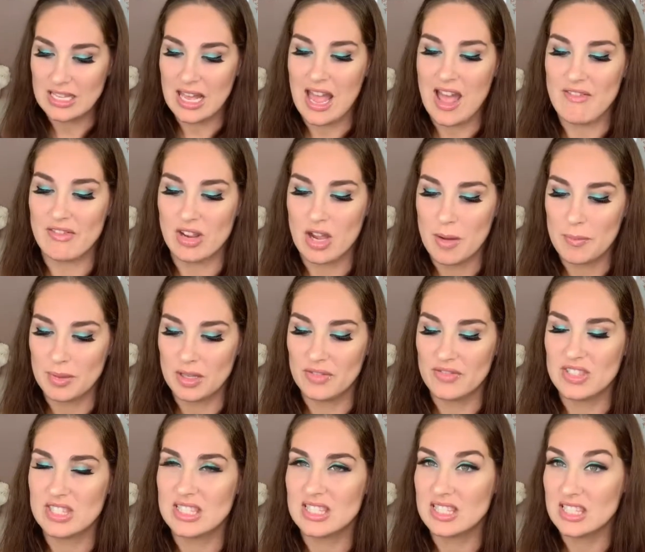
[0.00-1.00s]
I have a couple of
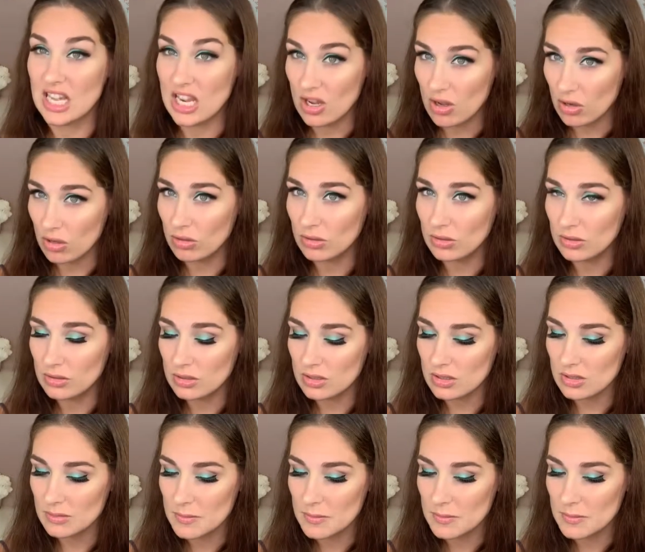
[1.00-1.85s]
singles,